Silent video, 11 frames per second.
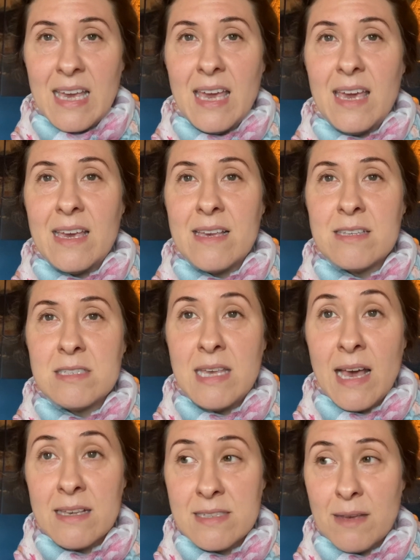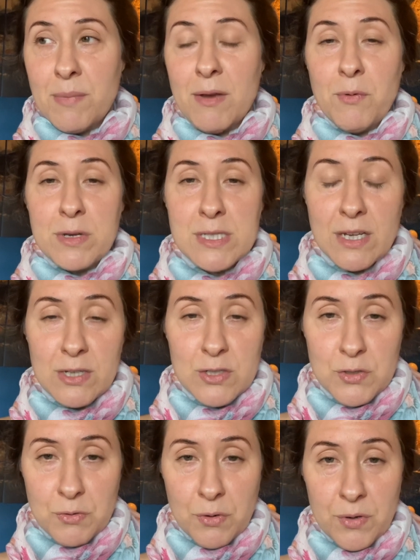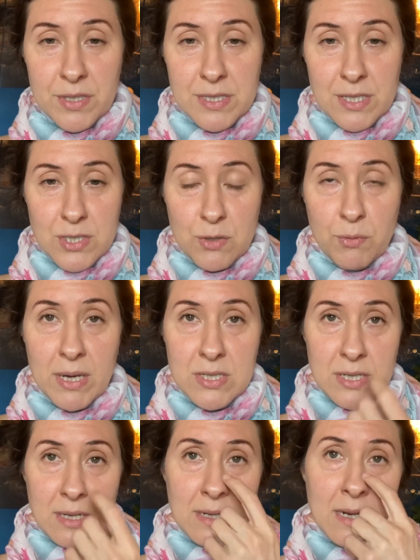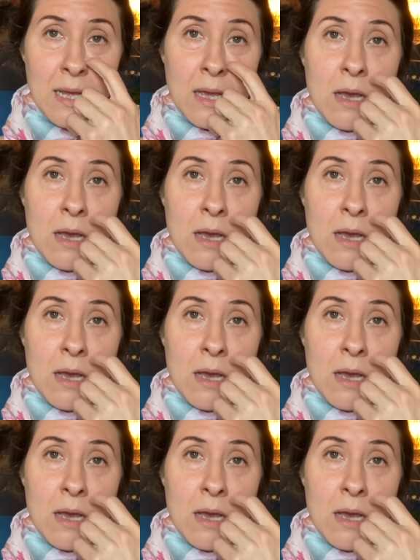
is, yes, I might want to control the situation,